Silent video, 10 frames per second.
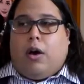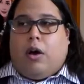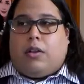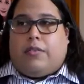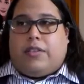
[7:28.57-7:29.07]

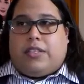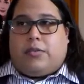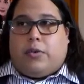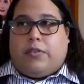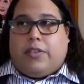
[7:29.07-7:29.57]
all of this
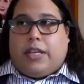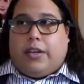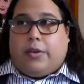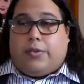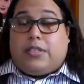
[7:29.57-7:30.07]
sort of
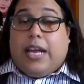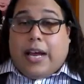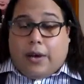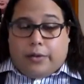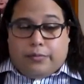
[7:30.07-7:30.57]
thing goes
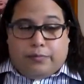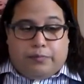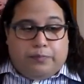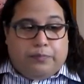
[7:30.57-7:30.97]
down.